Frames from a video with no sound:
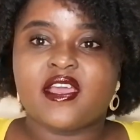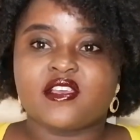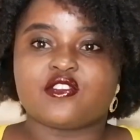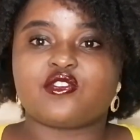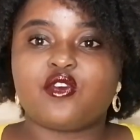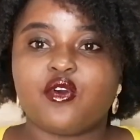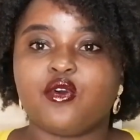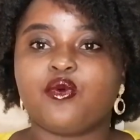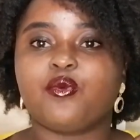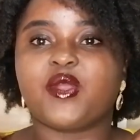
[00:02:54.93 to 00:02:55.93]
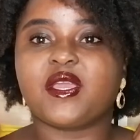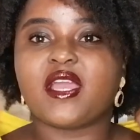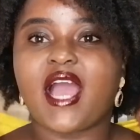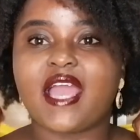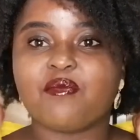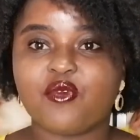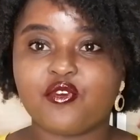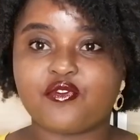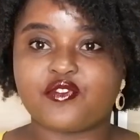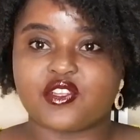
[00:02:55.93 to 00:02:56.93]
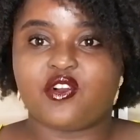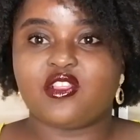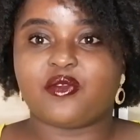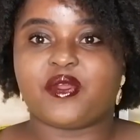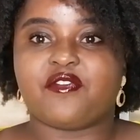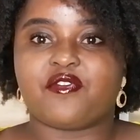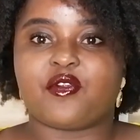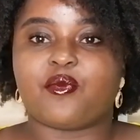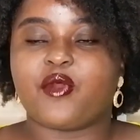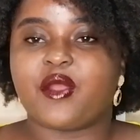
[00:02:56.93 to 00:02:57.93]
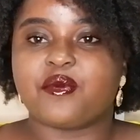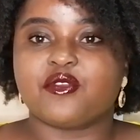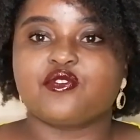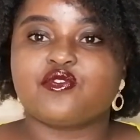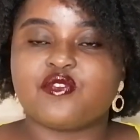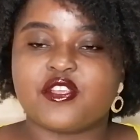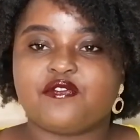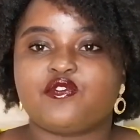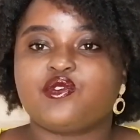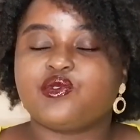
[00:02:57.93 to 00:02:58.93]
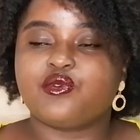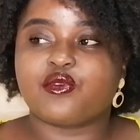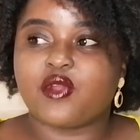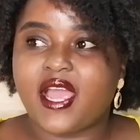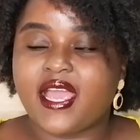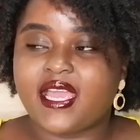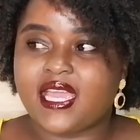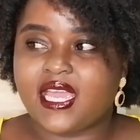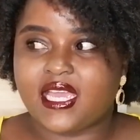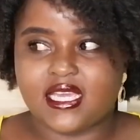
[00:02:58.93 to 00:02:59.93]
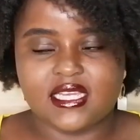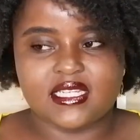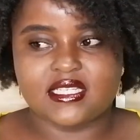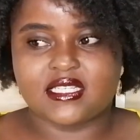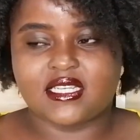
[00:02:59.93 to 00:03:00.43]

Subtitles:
So I moved all the way from where we used to live to Rongai, and